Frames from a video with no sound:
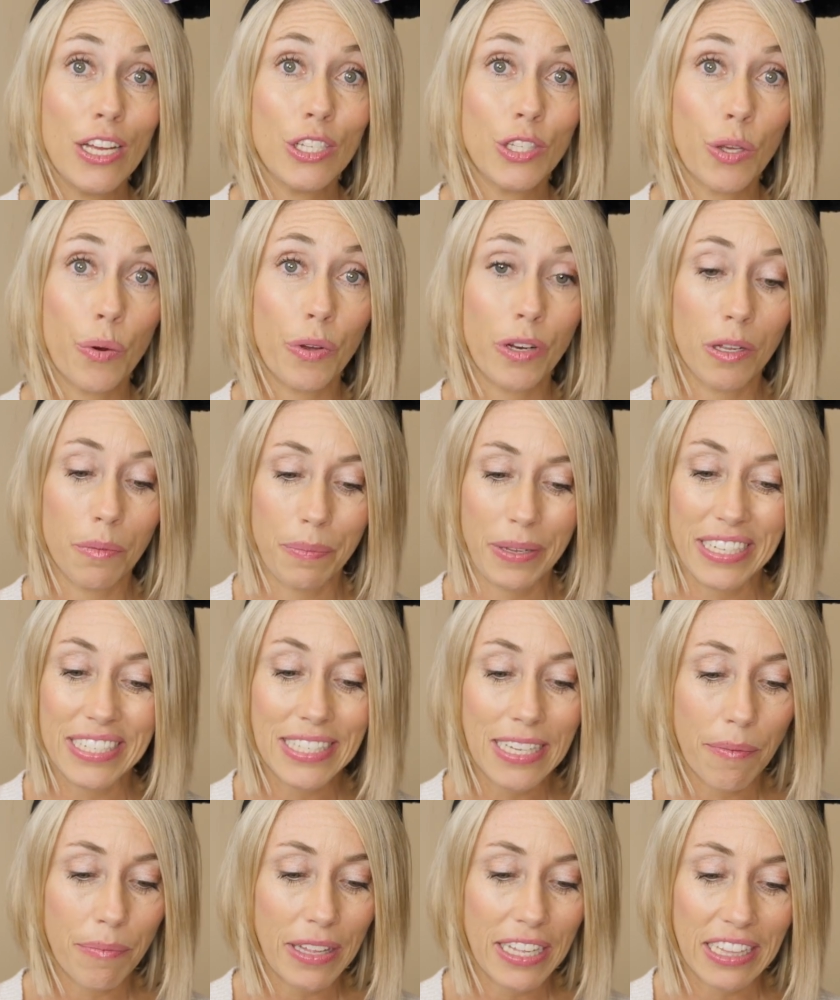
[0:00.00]
So it'll be
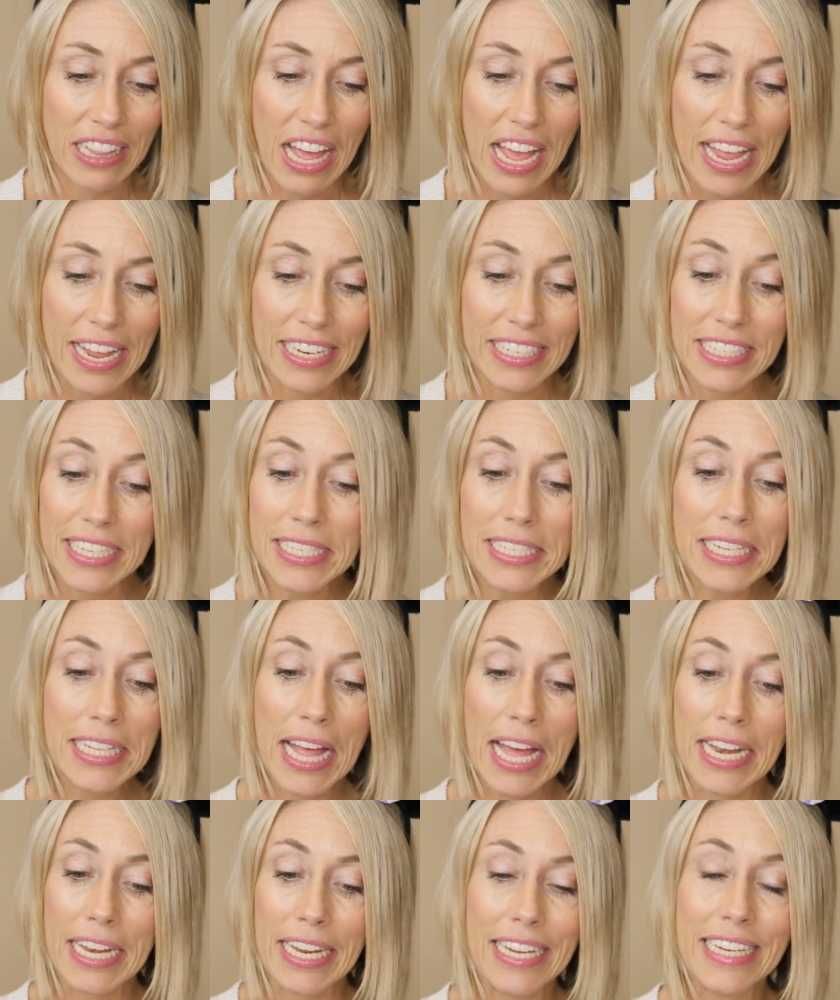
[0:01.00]
something like
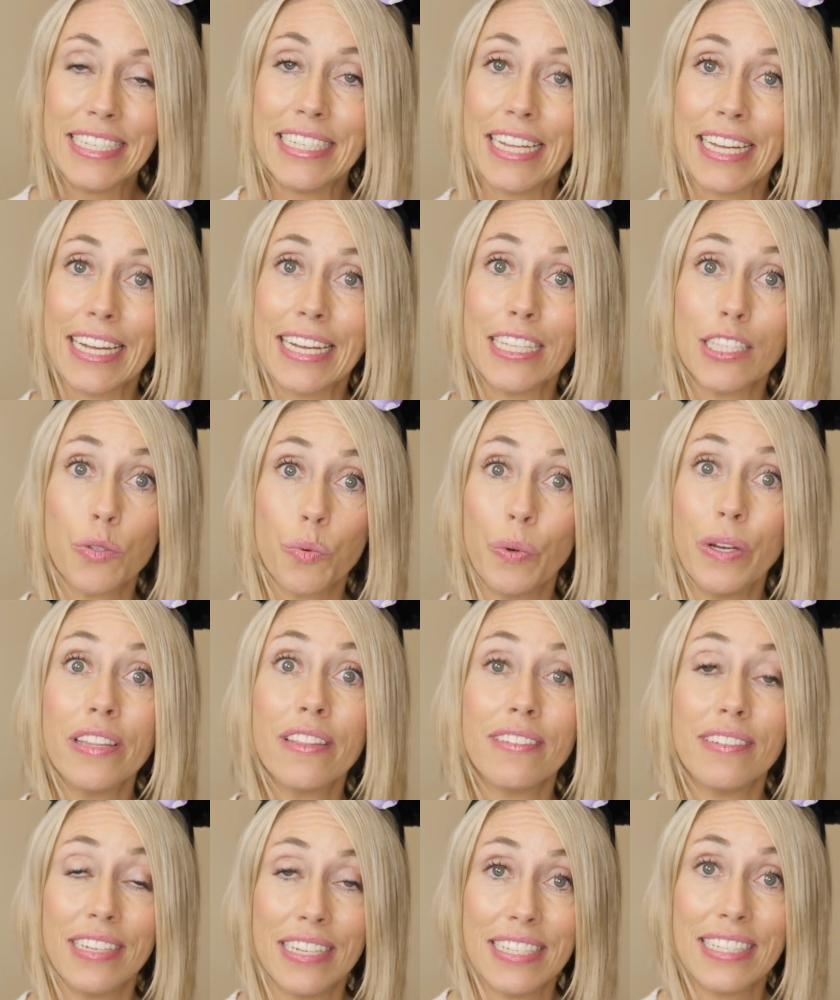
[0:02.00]
Disneyland e-tickets
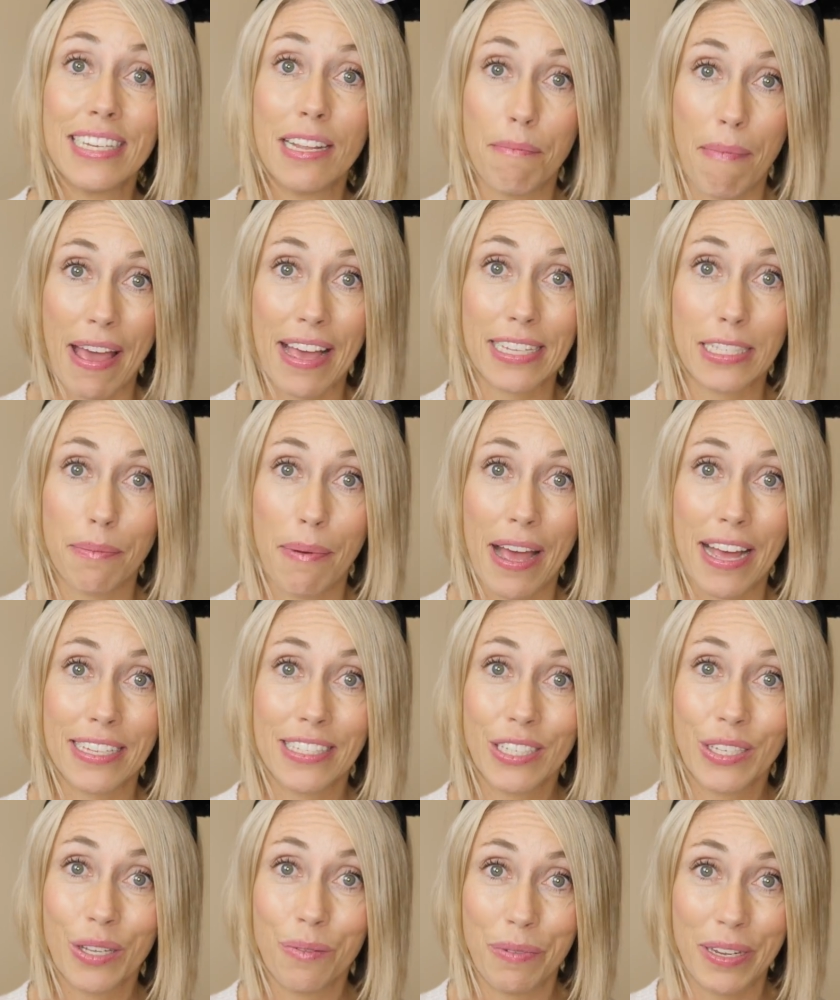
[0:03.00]
with Disney
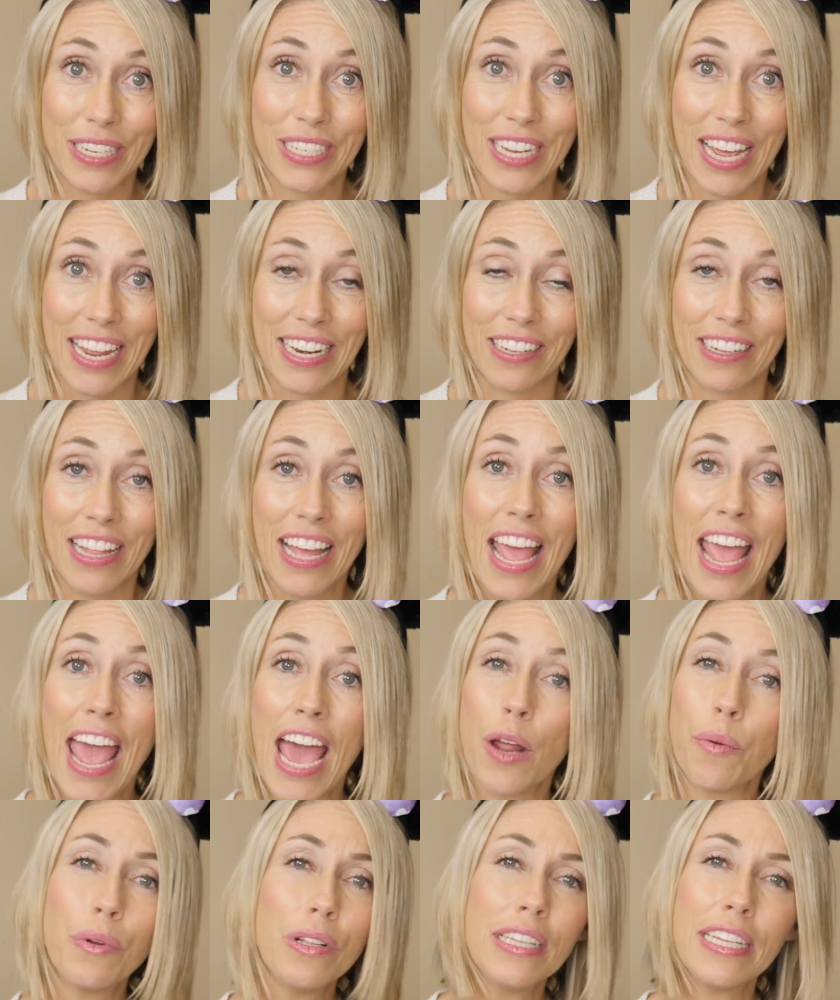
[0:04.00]
MaxPass could be a title.
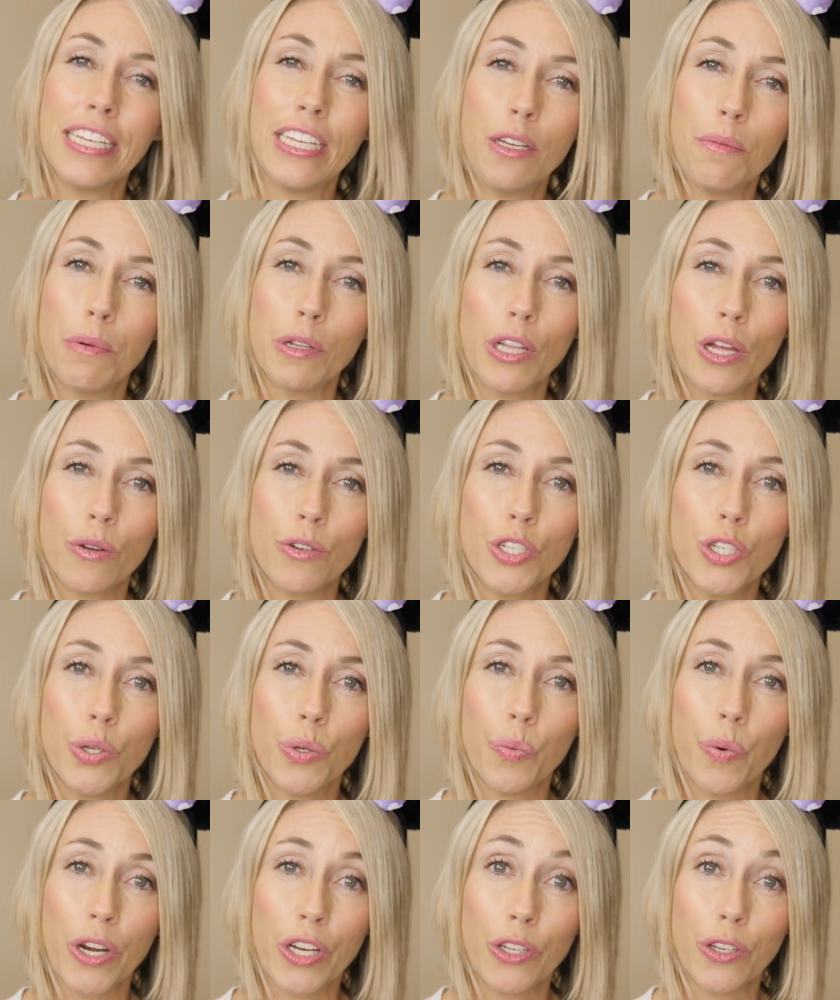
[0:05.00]
And we'll link you below
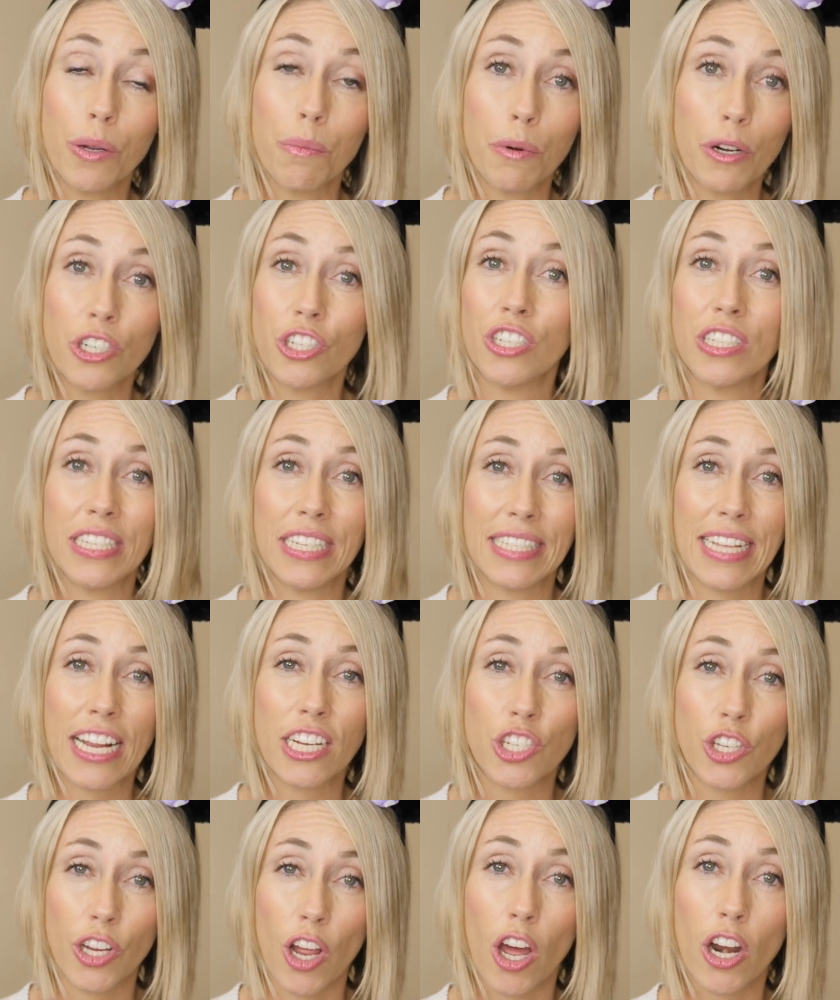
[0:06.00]
to where you can purchase these
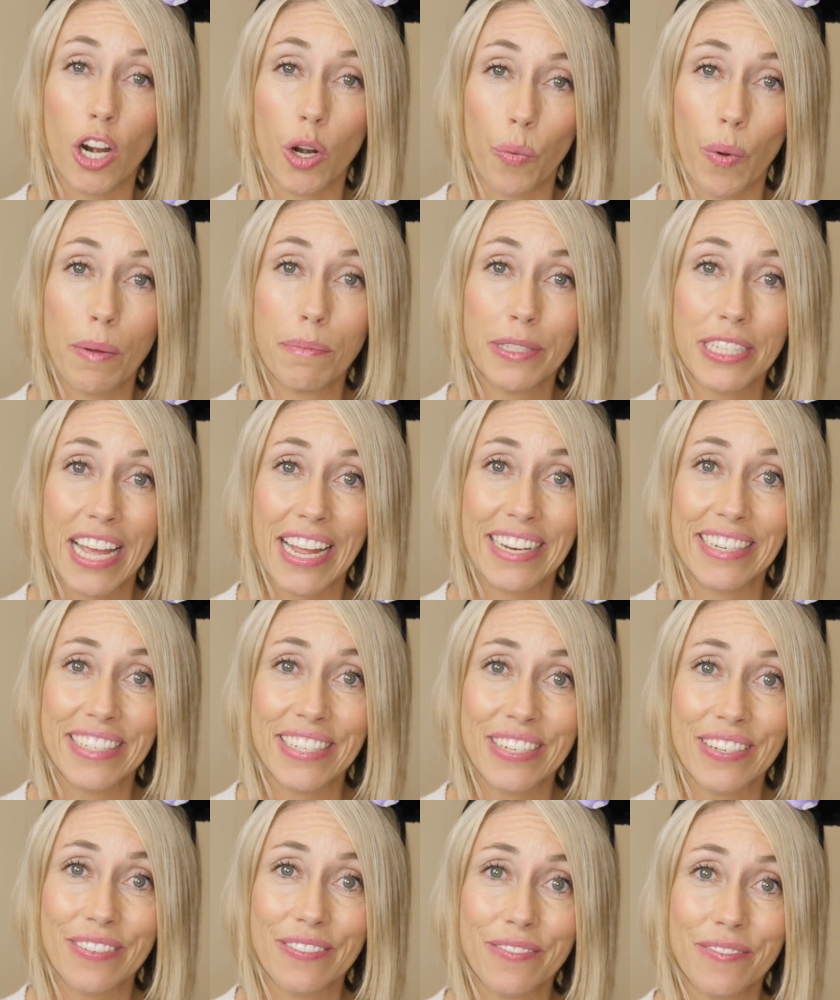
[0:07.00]
actually on our website.